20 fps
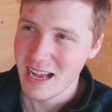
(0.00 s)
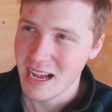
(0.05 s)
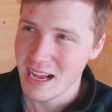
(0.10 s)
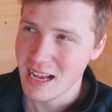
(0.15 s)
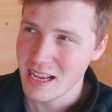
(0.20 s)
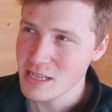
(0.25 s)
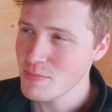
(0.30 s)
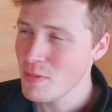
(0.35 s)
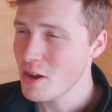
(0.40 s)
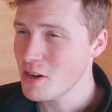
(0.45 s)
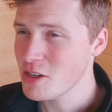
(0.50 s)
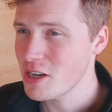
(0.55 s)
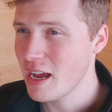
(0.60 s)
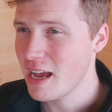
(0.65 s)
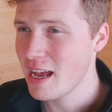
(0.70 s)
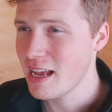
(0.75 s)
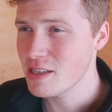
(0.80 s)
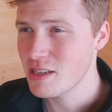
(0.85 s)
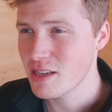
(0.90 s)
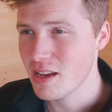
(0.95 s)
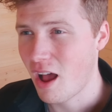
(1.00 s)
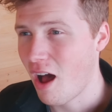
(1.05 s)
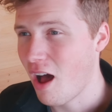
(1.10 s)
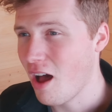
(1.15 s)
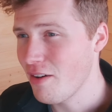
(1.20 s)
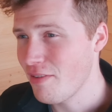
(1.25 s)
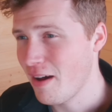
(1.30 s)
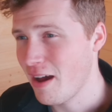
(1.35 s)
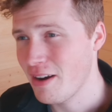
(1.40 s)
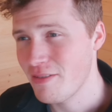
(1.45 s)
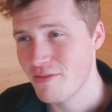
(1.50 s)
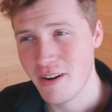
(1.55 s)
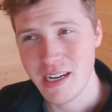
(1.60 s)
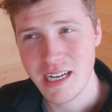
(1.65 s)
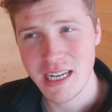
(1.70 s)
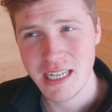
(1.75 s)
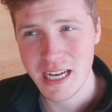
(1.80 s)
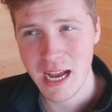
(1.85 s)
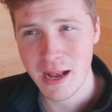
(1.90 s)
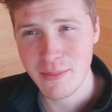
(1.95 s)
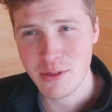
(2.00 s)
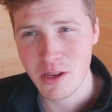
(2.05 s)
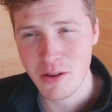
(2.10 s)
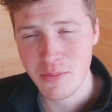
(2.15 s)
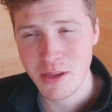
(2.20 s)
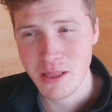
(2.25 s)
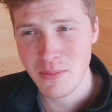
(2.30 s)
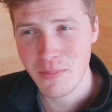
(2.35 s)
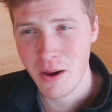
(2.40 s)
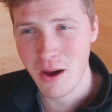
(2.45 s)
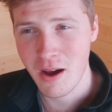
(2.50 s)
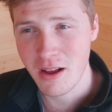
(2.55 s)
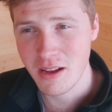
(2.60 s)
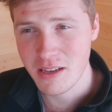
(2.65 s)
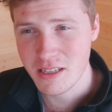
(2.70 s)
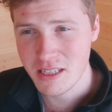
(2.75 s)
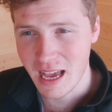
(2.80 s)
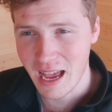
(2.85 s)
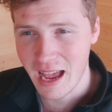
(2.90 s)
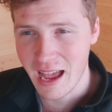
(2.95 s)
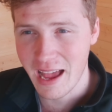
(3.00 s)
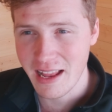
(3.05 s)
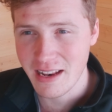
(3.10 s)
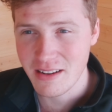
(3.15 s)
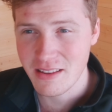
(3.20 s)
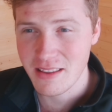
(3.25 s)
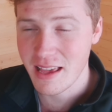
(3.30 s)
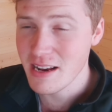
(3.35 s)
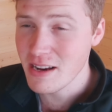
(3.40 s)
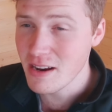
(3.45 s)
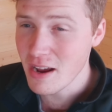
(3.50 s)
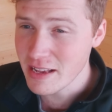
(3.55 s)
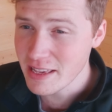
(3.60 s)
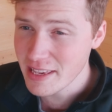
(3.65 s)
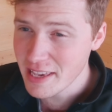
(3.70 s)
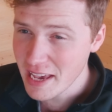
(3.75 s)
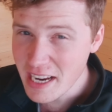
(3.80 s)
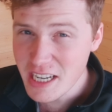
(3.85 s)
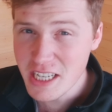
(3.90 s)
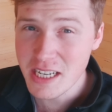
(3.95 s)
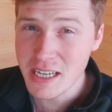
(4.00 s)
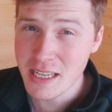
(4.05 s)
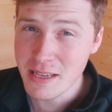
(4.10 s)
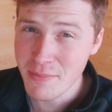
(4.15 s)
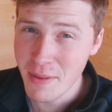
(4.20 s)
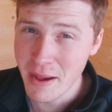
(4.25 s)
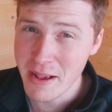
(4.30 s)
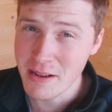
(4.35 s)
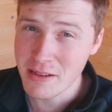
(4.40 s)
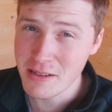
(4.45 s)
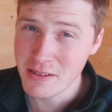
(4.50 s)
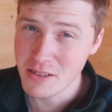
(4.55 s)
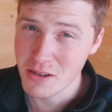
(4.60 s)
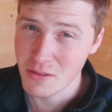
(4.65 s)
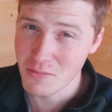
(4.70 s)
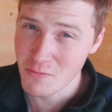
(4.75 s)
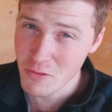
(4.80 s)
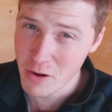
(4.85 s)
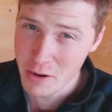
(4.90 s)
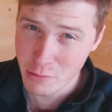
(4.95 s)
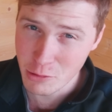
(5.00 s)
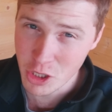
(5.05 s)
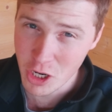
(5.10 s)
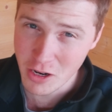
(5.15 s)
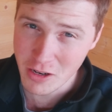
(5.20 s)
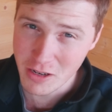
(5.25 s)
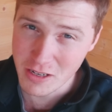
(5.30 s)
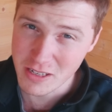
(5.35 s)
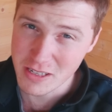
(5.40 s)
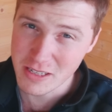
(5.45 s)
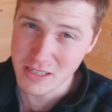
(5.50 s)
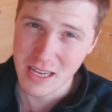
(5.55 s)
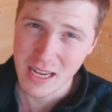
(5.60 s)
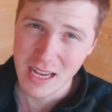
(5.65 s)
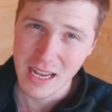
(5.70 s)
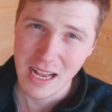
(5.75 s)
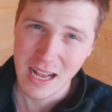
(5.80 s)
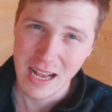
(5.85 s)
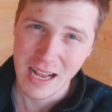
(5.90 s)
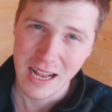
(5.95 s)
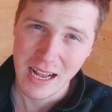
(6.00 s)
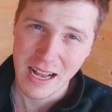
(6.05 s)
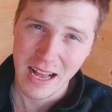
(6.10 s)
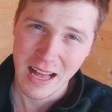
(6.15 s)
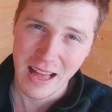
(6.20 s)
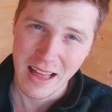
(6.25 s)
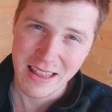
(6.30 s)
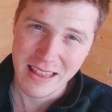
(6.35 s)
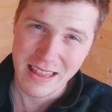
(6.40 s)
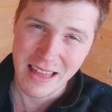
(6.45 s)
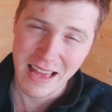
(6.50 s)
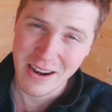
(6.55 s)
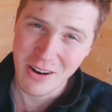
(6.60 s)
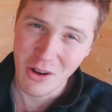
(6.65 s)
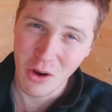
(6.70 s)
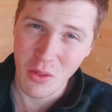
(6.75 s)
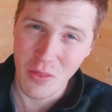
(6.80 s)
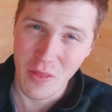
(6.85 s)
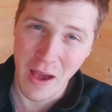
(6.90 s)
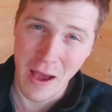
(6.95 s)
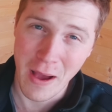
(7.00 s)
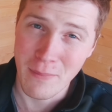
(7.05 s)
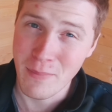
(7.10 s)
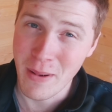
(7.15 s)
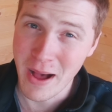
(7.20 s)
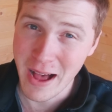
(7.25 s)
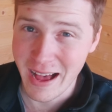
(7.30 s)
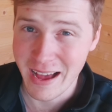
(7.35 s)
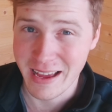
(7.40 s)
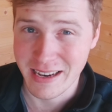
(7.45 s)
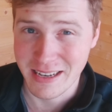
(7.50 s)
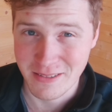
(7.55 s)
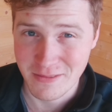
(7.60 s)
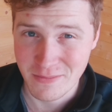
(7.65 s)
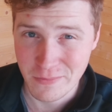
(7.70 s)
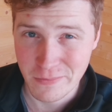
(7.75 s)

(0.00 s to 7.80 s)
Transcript: as much as I've had friendly jabs at them in the past and they occasionally make some real junkers, they're not that bad.